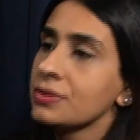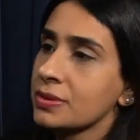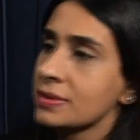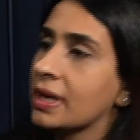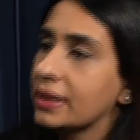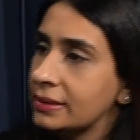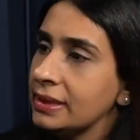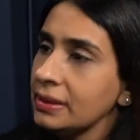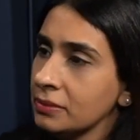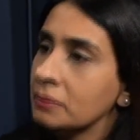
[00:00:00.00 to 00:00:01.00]

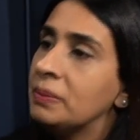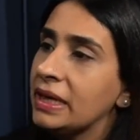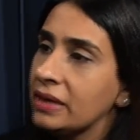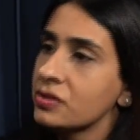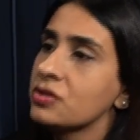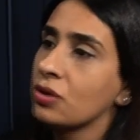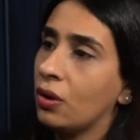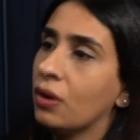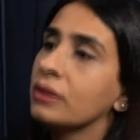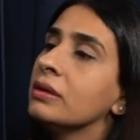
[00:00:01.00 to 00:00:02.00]
society based
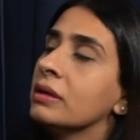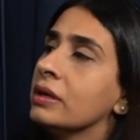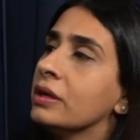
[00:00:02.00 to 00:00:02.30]
on